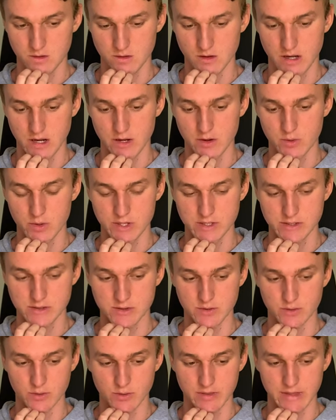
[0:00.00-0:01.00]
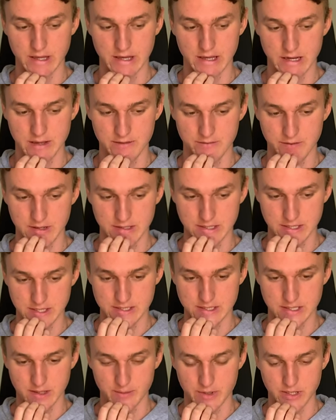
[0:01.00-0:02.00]
I always thought that if I did
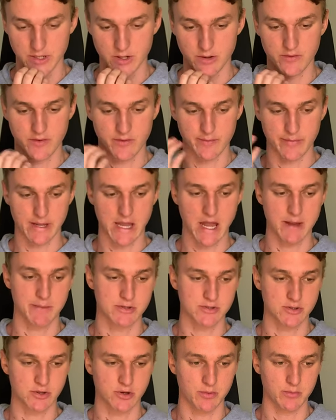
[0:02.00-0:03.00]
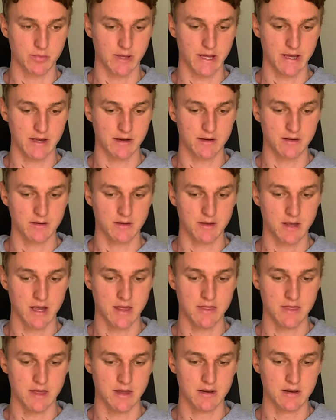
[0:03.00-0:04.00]
something, if I became a soccer player,
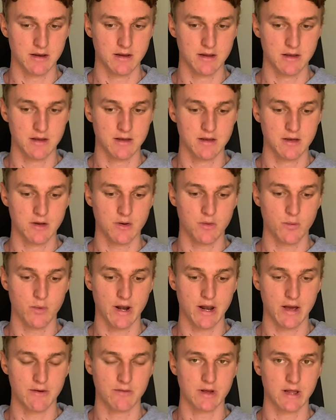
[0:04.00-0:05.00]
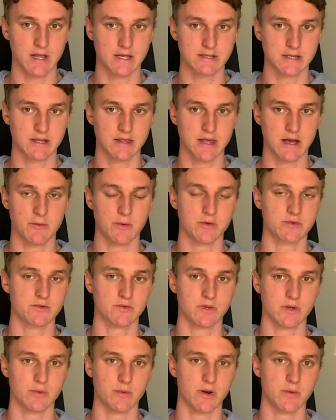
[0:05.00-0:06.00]
and then when I realized that that wasn't
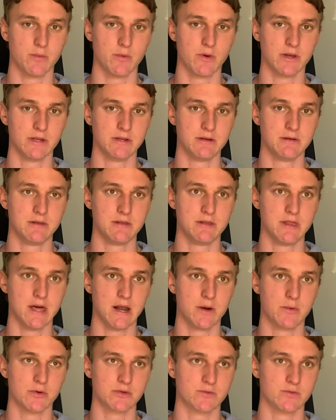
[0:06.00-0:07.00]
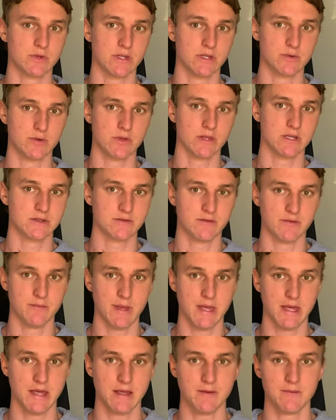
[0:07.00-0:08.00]
really what I wanted, that I wasn't really doing this for
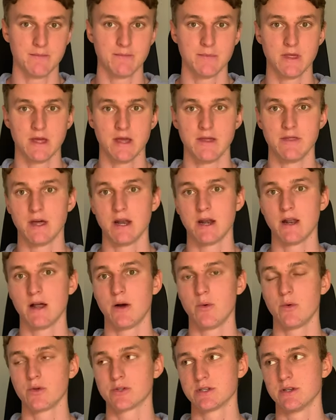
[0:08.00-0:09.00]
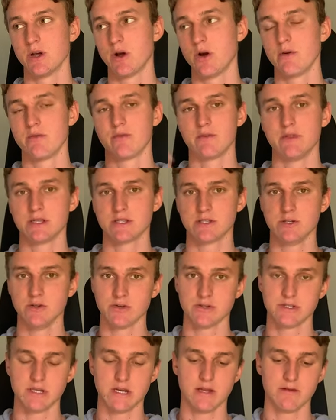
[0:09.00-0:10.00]
me, and that I wasn't over in this new
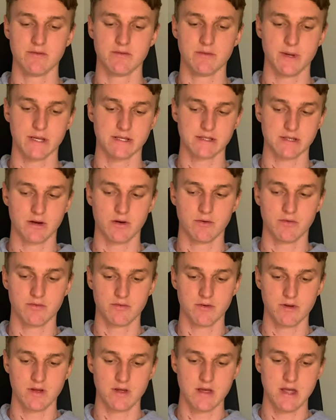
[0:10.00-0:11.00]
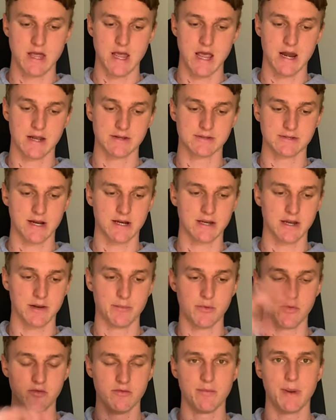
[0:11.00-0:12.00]
city for myself, and I decided I'd
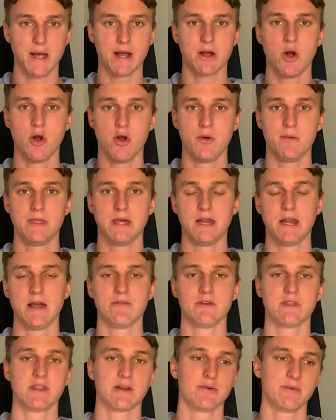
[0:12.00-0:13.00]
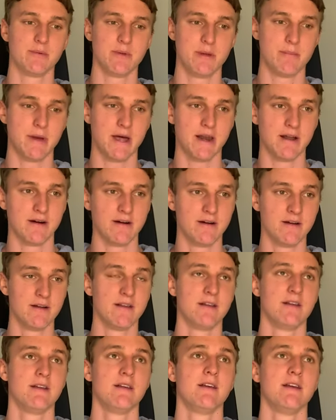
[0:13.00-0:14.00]
move back home, then everything would be better.
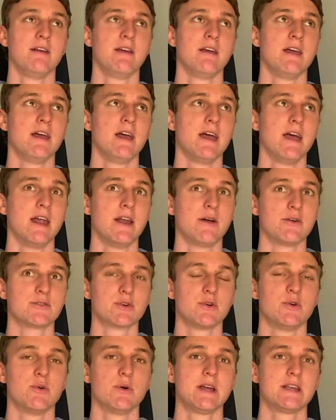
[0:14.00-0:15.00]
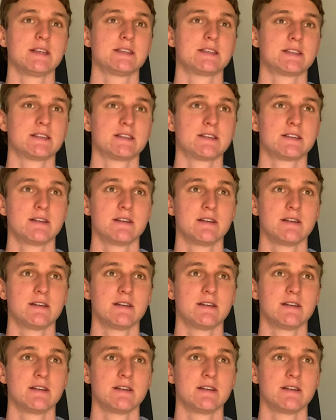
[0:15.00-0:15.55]
And I was always